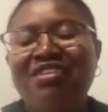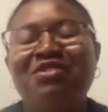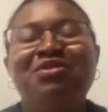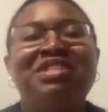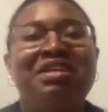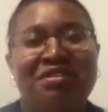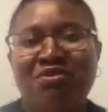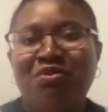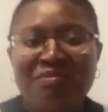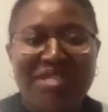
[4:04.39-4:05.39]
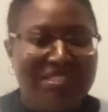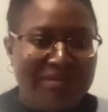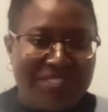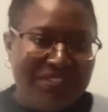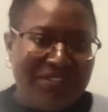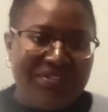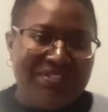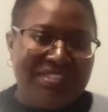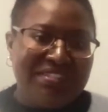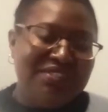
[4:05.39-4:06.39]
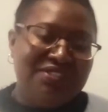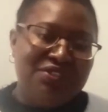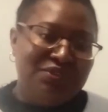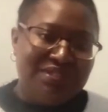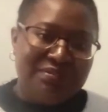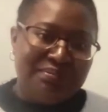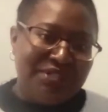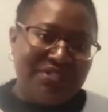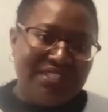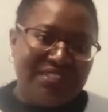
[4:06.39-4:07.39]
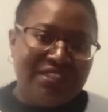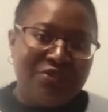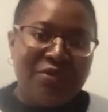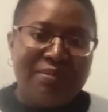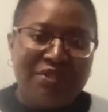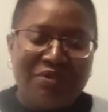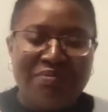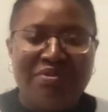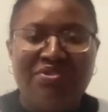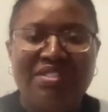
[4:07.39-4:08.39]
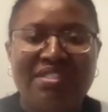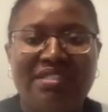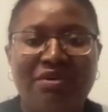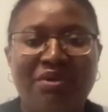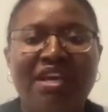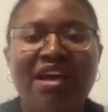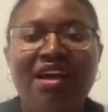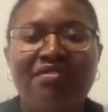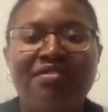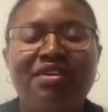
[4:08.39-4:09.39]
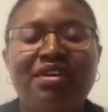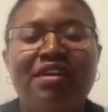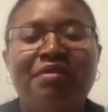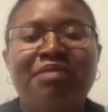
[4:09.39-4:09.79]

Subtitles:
So there are so many materials that is used in building the normal computers that we have.